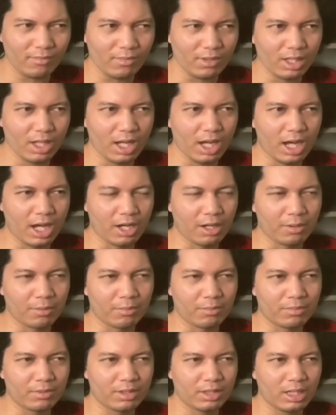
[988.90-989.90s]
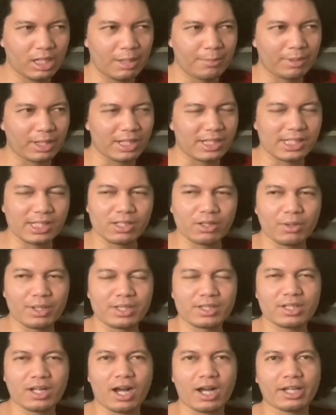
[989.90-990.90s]
because he's
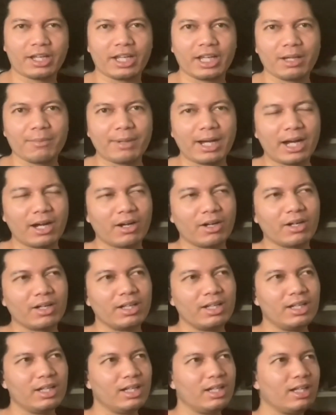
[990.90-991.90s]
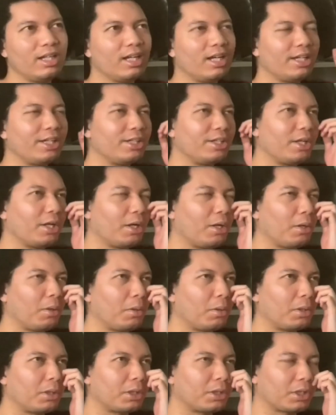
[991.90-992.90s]
always talking about, you
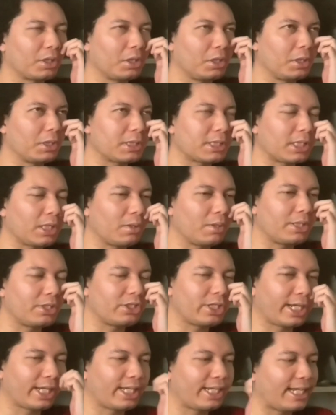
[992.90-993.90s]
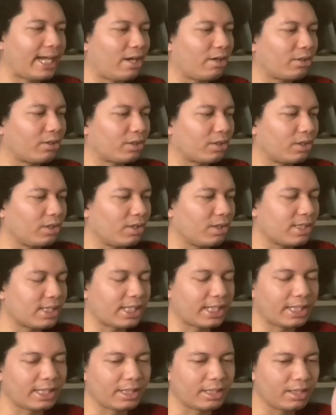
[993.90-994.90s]
know, girls and always checking out girls,
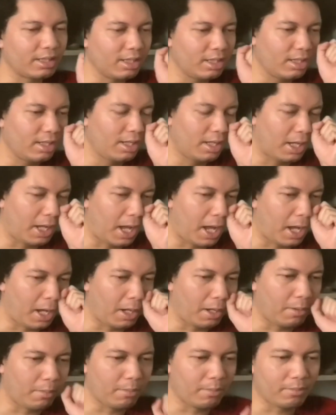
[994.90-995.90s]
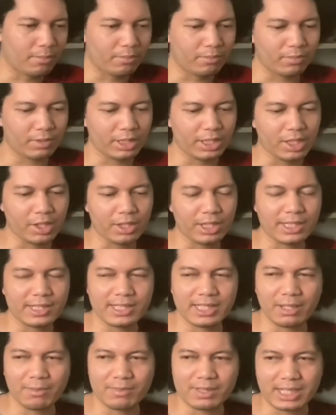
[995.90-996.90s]
and you know, he
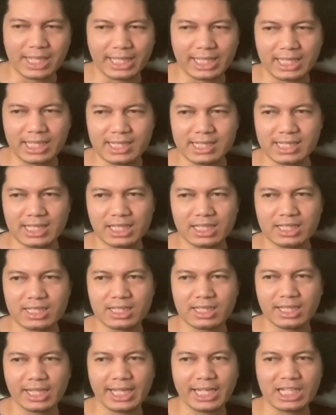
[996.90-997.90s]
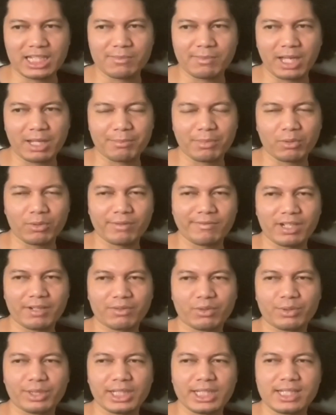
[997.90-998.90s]
seems like he's this ladies man, but we've
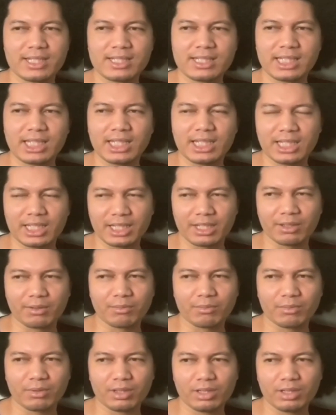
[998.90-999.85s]
never really seen him